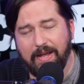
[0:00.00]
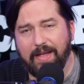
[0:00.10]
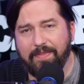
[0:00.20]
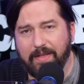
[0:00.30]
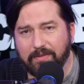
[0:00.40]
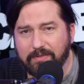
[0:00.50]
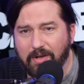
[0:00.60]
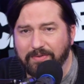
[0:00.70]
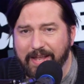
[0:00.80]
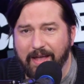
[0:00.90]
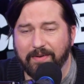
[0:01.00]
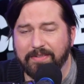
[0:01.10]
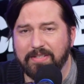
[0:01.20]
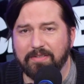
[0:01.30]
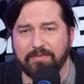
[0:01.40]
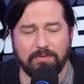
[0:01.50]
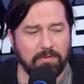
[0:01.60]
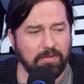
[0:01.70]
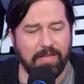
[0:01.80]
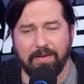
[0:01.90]
and they'll go down until
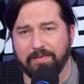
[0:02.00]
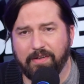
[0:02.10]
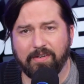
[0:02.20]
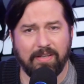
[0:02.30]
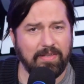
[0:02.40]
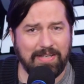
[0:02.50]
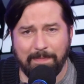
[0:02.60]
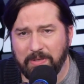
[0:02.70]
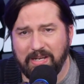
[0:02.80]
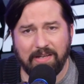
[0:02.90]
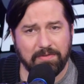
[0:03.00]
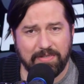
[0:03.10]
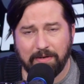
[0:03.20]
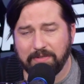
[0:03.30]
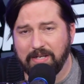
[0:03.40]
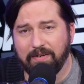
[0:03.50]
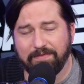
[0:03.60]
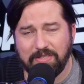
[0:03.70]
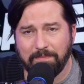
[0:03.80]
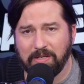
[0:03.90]
sooner or later they'll get the deputy undersecretary of
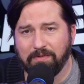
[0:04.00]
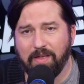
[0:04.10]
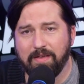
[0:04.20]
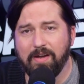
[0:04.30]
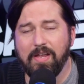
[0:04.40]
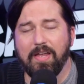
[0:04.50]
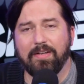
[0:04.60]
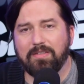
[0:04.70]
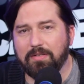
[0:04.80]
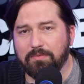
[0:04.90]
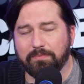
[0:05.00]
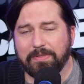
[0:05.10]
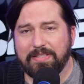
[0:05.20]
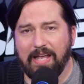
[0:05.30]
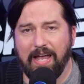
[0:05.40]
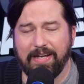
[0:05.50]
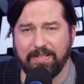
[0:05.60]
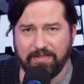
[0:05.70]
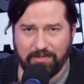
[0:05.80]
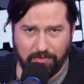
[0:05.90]
something or other to resign
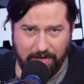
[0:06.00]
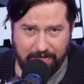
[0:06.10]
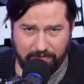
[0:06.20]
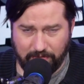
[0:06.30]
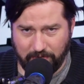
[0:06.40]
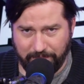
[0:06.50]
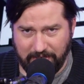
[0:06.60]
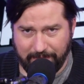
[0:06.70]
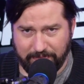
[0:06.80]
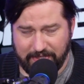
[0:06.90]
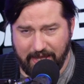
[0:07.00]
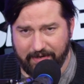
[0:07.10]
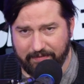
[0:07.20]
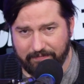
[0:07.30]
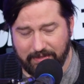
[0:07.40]
in disgrace or be upset.